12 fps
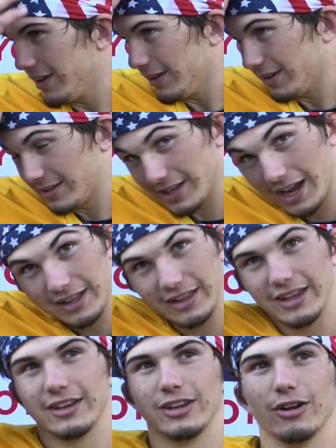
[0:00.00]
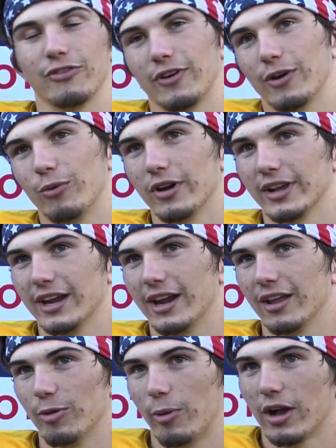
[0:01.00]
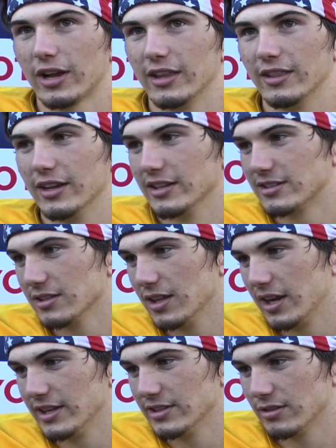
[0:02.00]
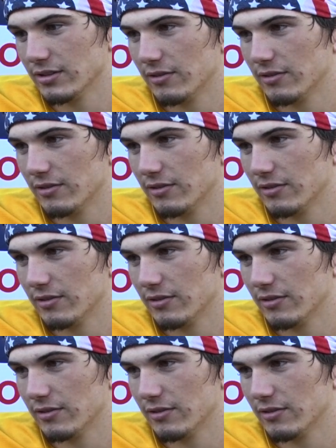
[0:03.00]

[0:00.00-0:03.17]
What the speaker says: Exactly, and you know, if I want to get out of the pocket, then it's a lot easier.